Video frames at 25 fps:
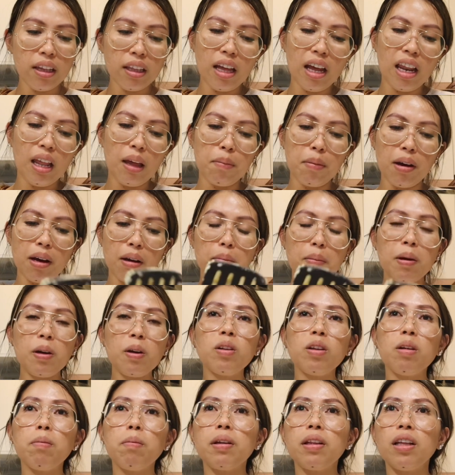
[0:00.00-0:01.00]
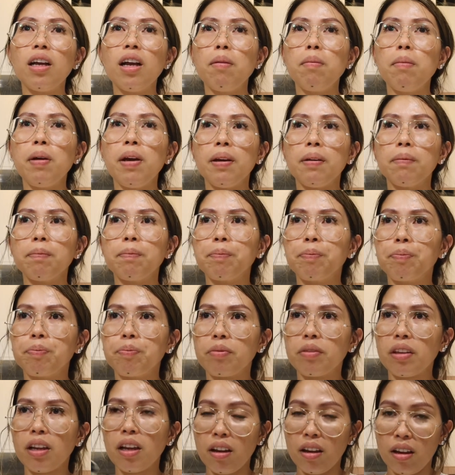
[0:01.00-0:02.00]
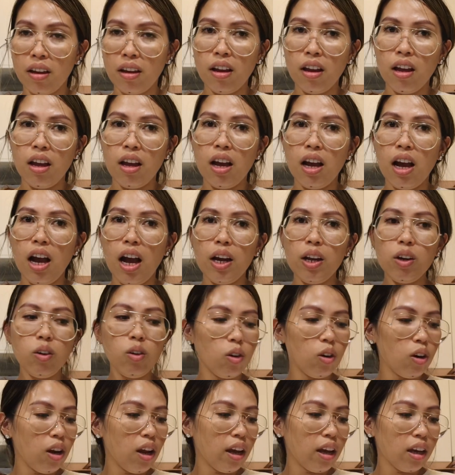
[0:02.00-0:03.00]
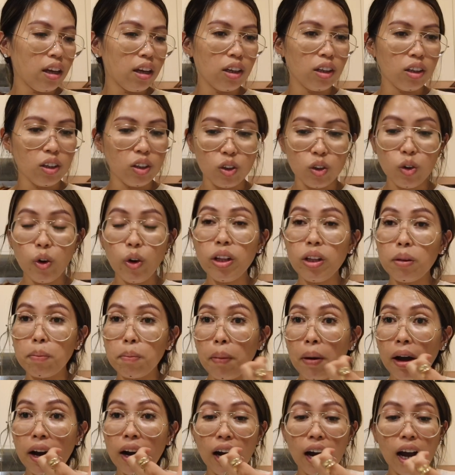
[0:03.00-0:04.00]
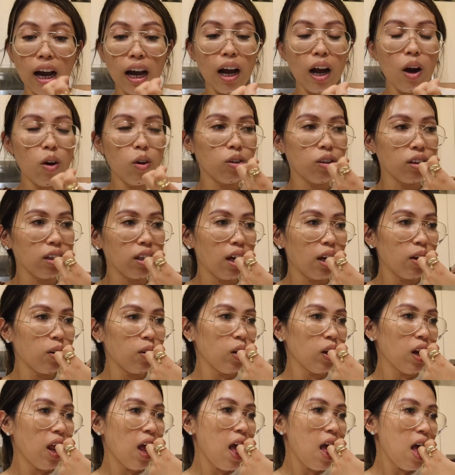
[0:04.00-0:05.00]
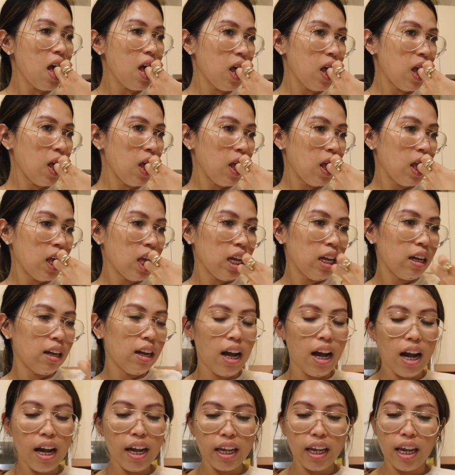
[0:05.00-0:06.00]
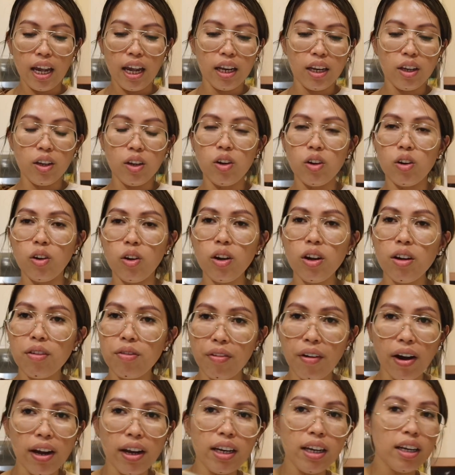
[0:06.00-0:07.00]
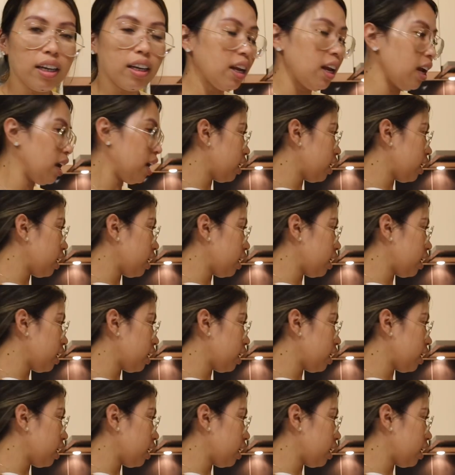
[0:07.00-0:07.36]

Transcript: ni Daddy Mike meron naman kami ano, like joint bank account ganun. I can, you know, if I need